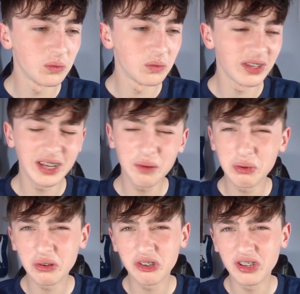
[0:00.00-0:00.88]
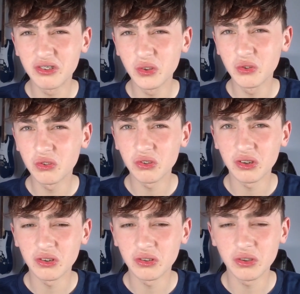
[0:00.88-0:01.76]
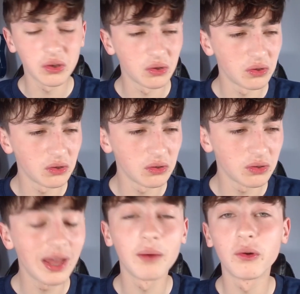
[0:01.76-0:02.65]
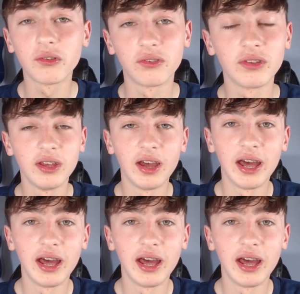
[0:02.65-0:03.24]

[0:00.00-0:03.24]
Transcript: was it Gabriel Jesus? No, yeah, it was.